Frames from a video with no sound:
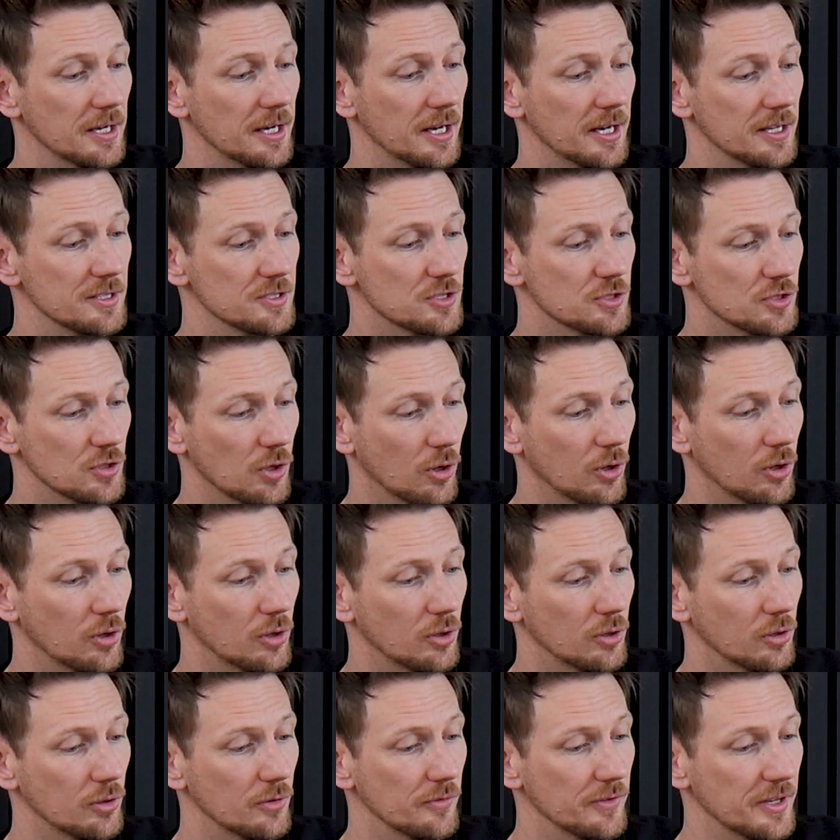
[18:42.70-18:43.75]
and
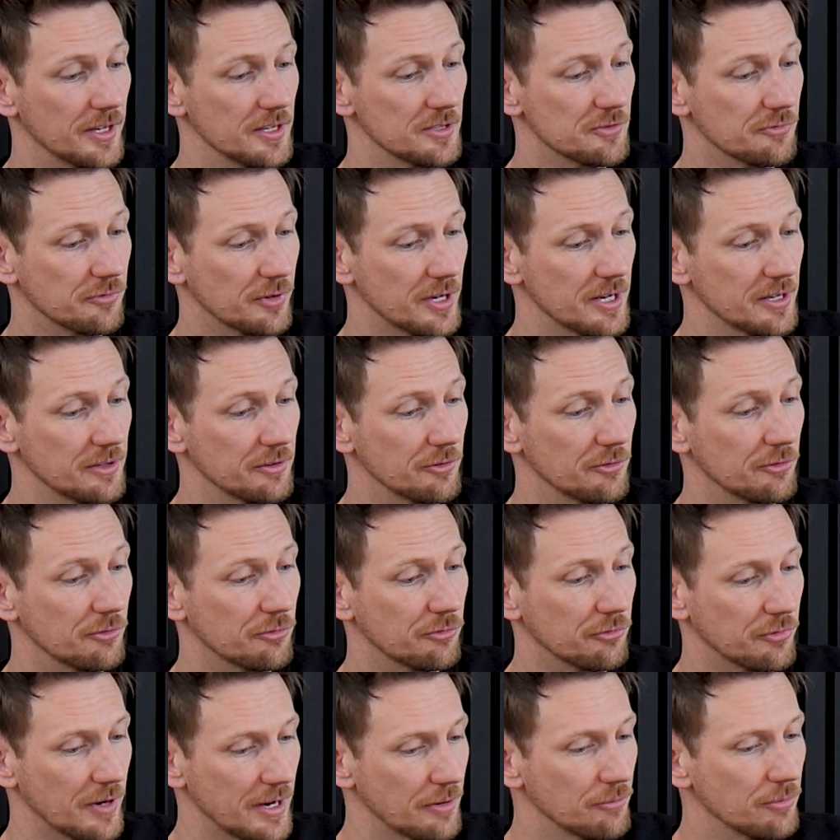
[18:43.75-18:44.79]
saw that his friend
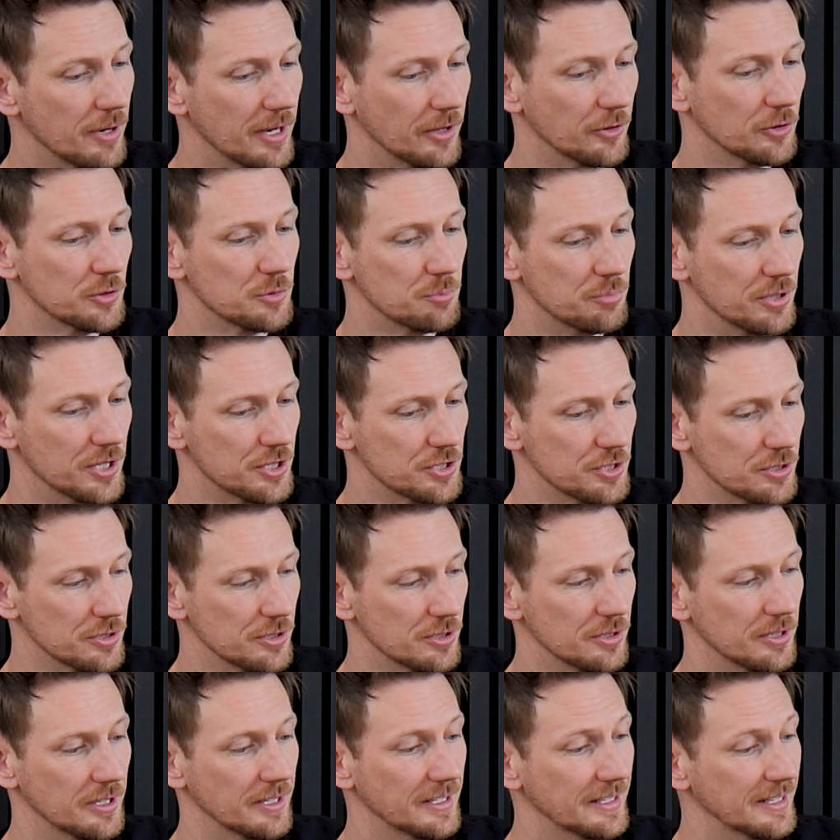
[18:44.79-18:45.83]
Fred Roehler's
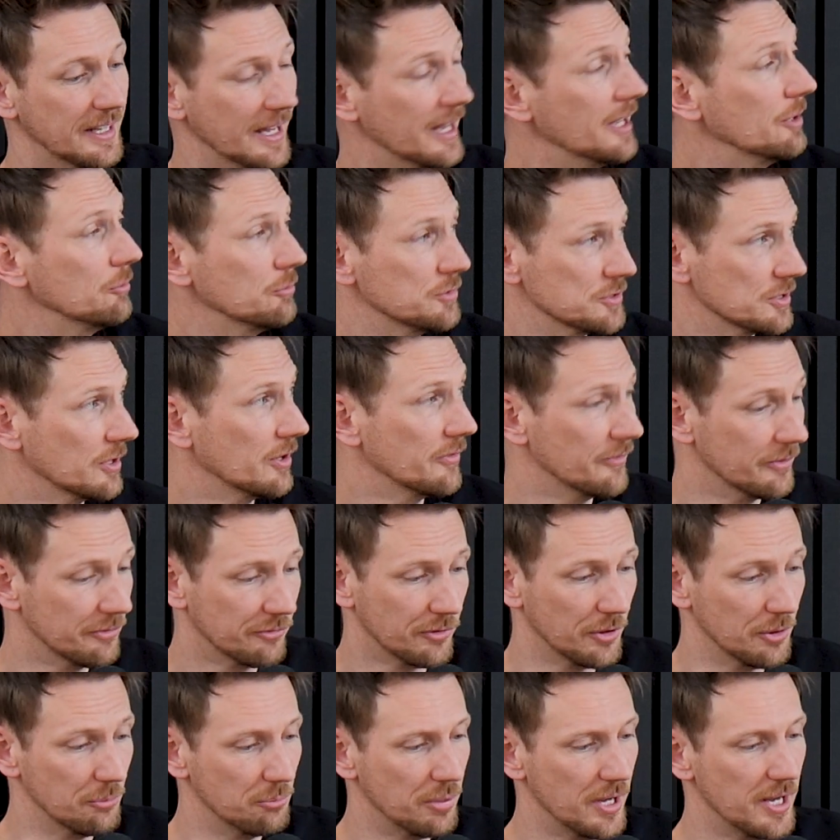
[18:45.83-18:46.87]
picture again was on the
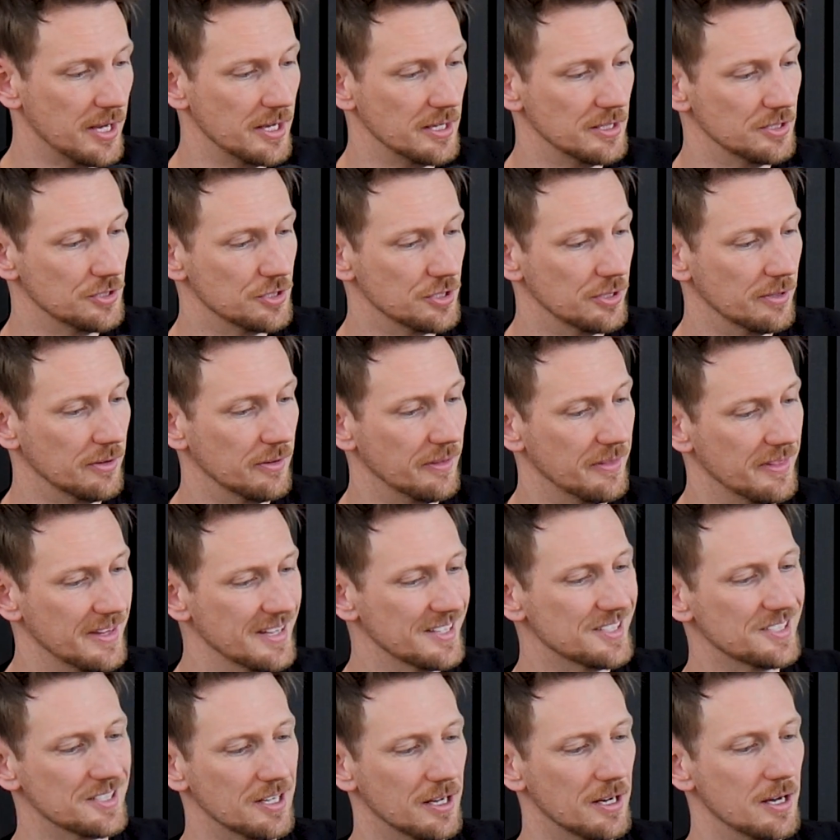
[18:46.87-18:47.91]
front page.
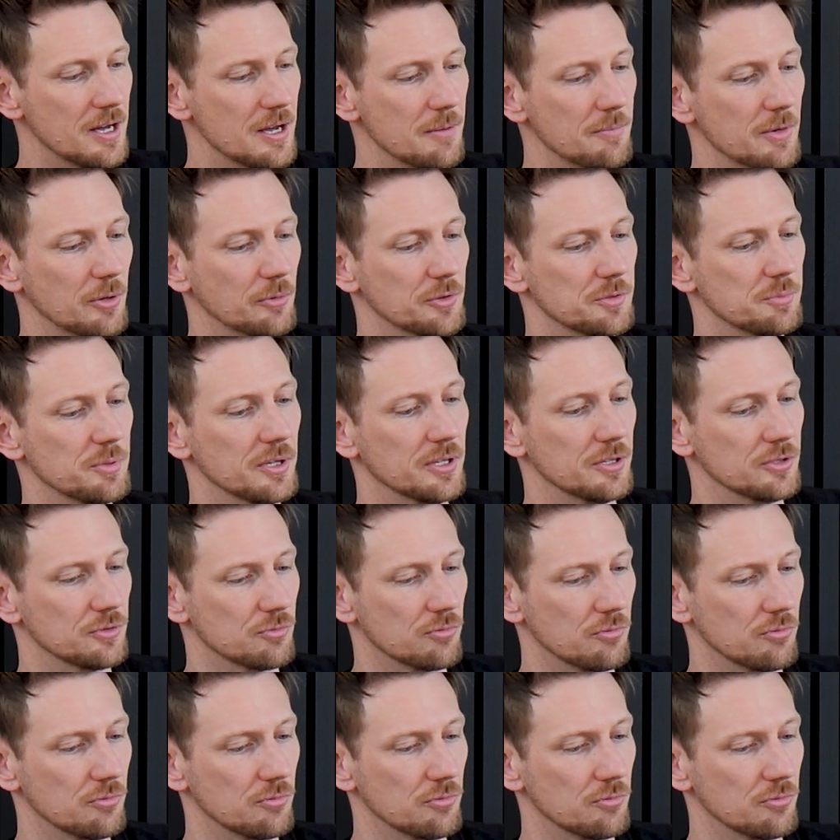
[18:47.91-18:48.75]
This time it was because